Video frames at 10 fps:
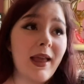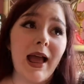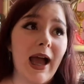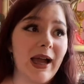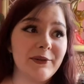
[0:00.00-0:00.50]

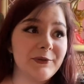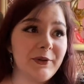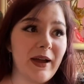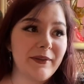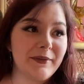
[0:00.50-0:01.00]
I don't know
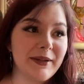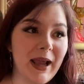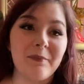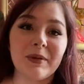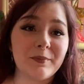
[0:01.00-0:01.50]
how that would
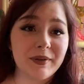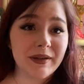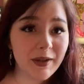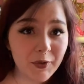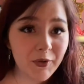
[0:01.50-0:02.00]
happen, but
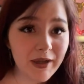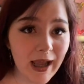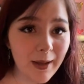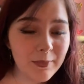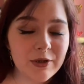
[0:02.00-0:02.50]
it could
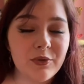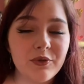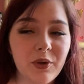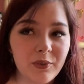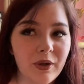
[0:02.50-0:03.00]
happen. You
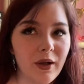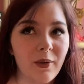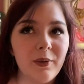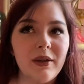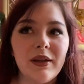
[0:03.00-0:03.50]
don't know.